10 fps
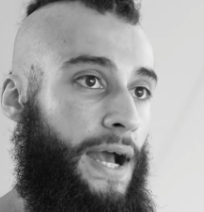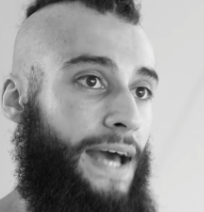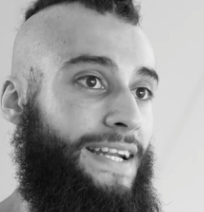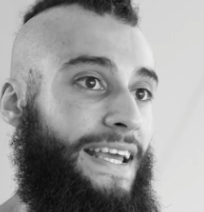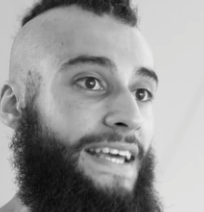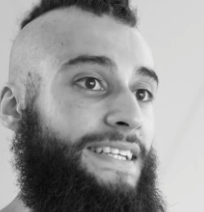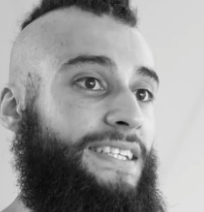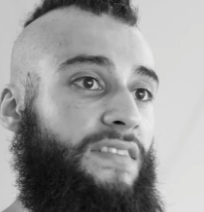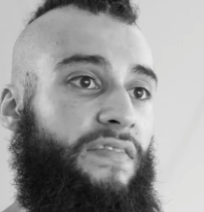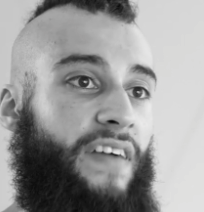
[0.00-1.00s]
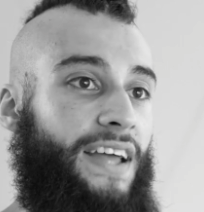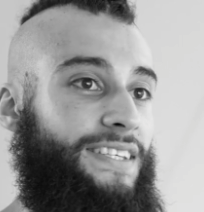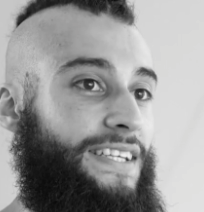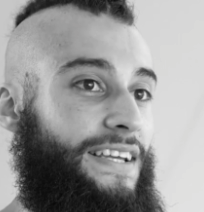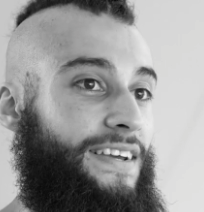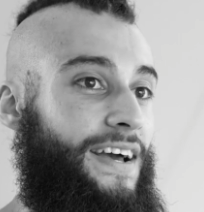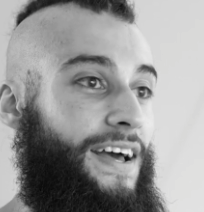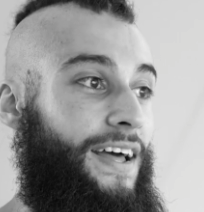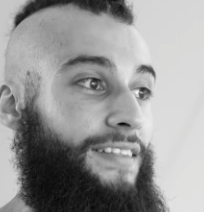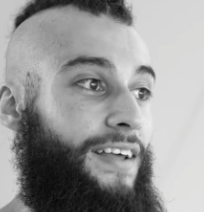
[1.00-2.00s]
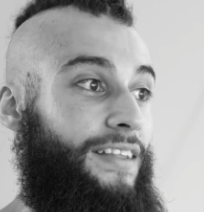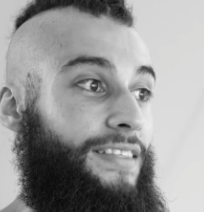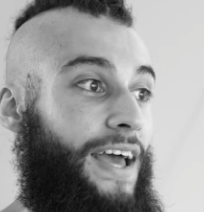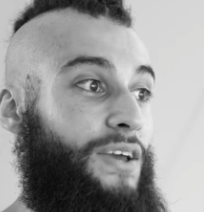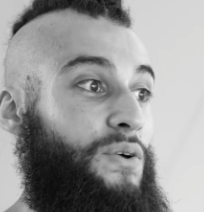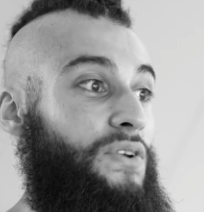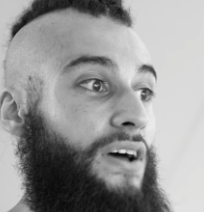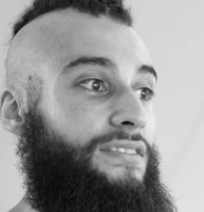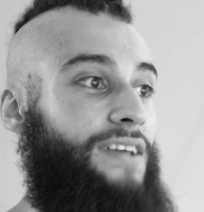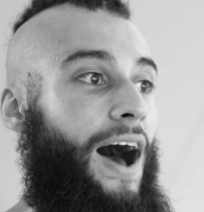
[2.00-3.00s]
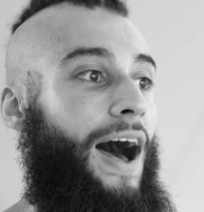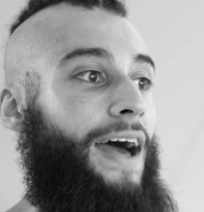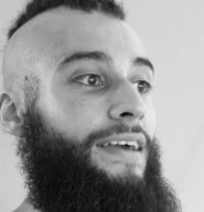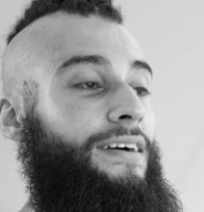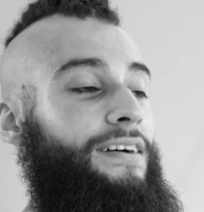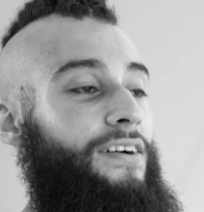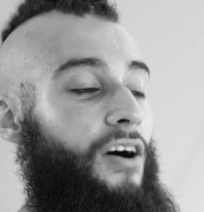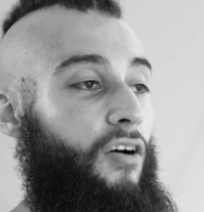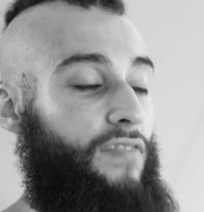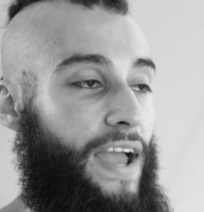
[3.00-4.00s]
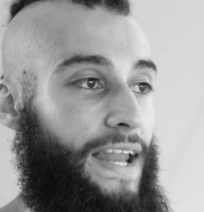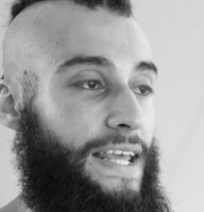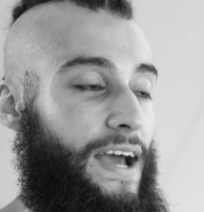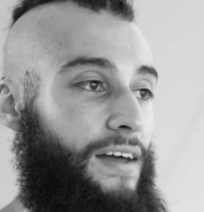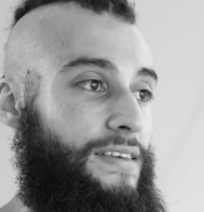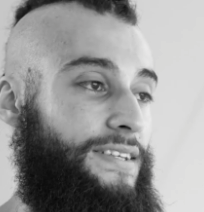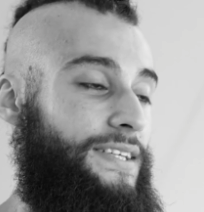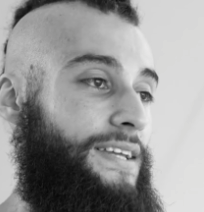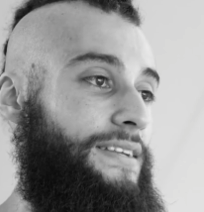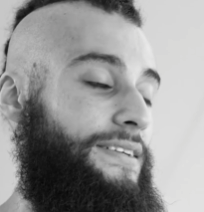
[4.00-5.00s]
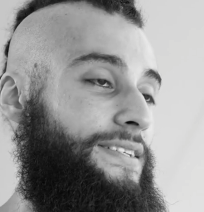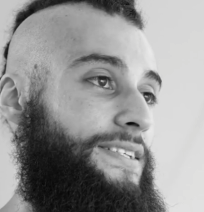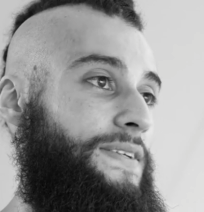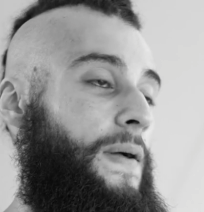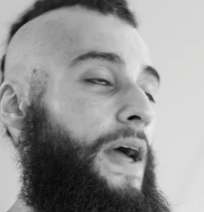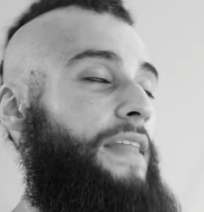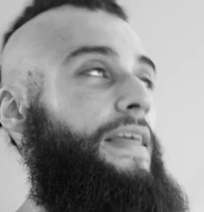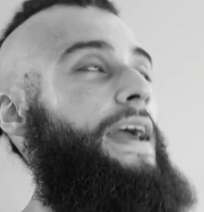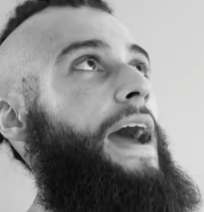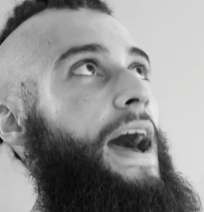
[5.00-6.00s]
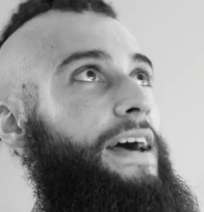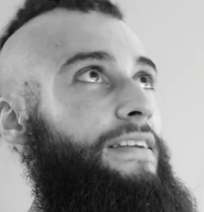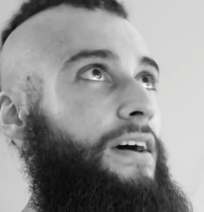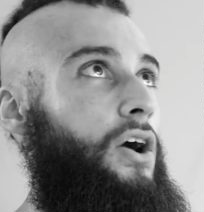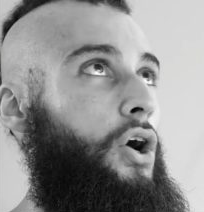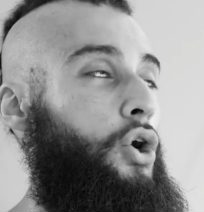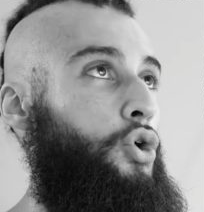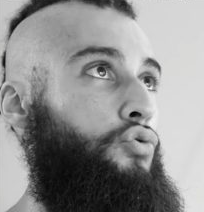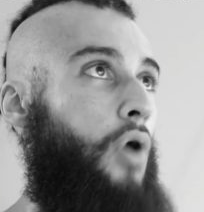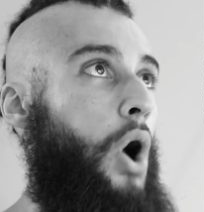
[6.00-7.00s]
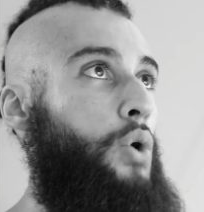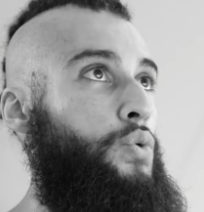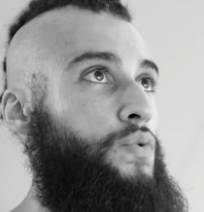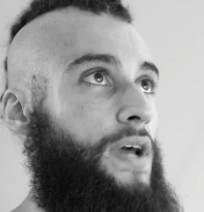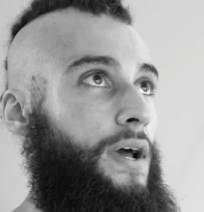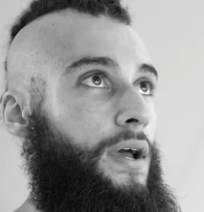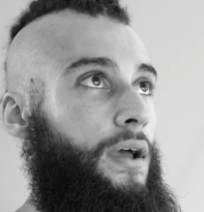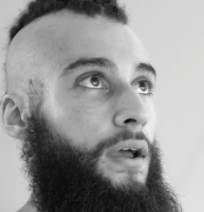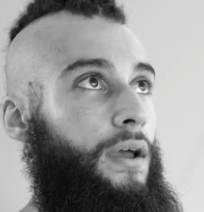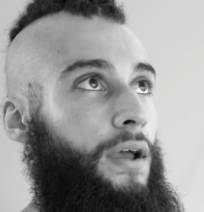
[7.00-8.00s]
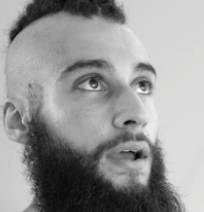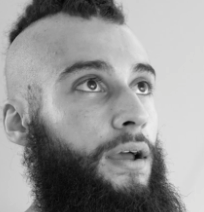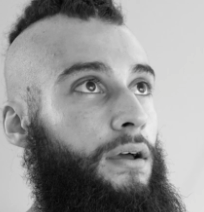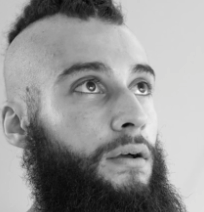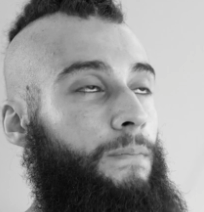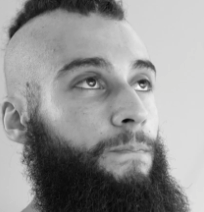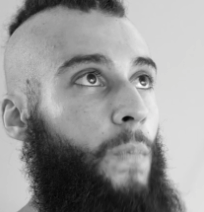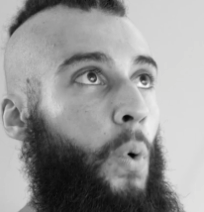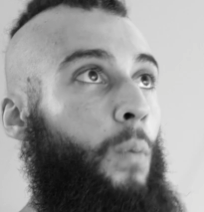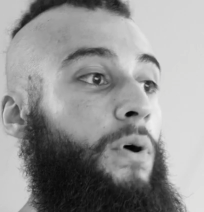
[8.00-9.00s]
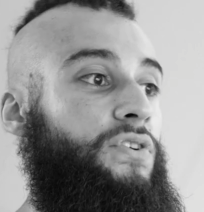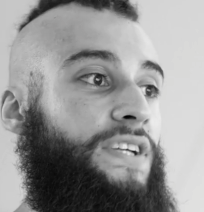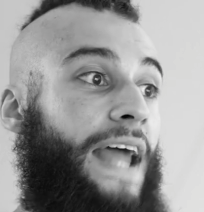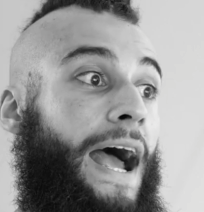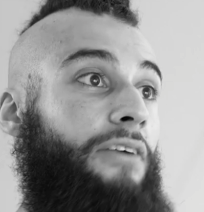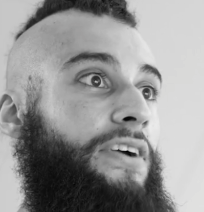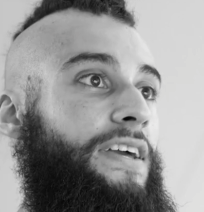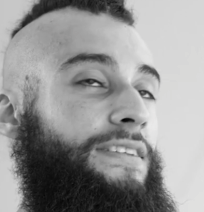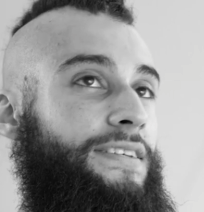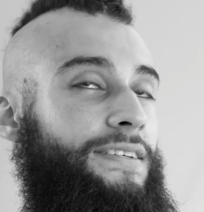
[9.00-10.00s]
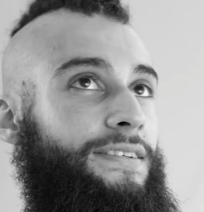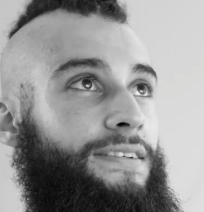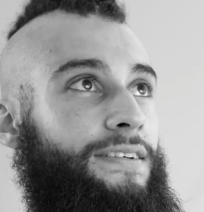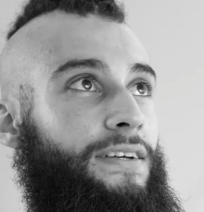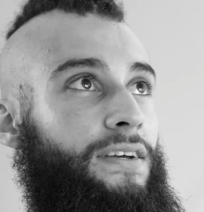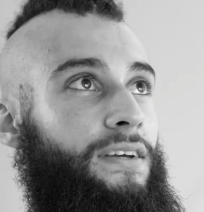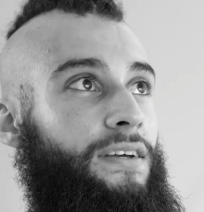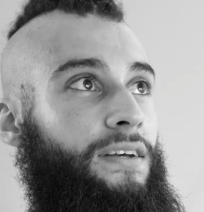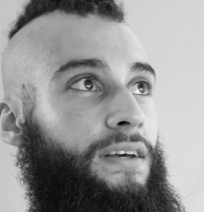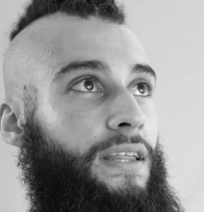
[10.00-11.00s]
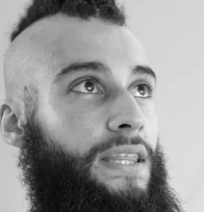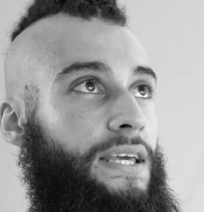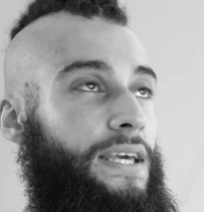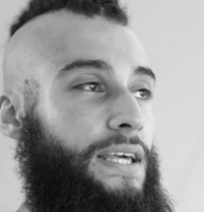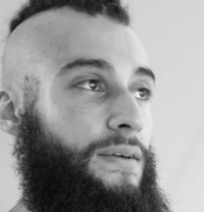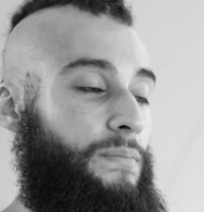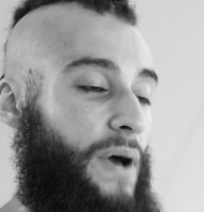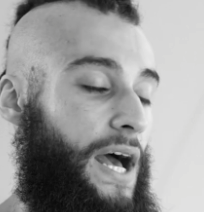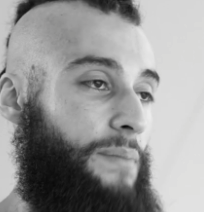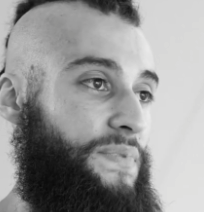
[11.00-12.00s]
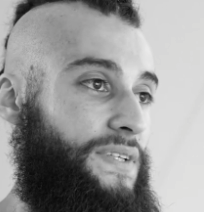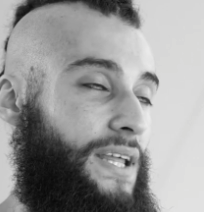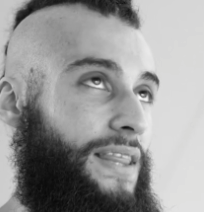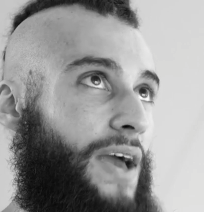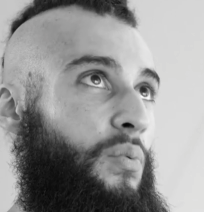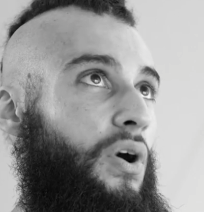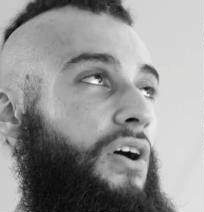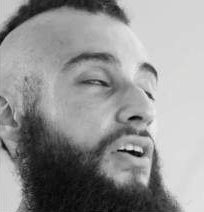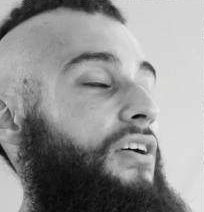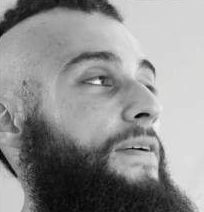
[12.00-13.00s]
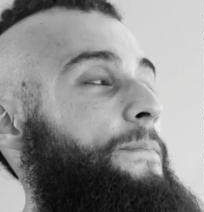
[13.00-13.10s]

had an innocent fancy that they could not die of any other sickness. They had grown almost an arrogance, thinking perhaps that they were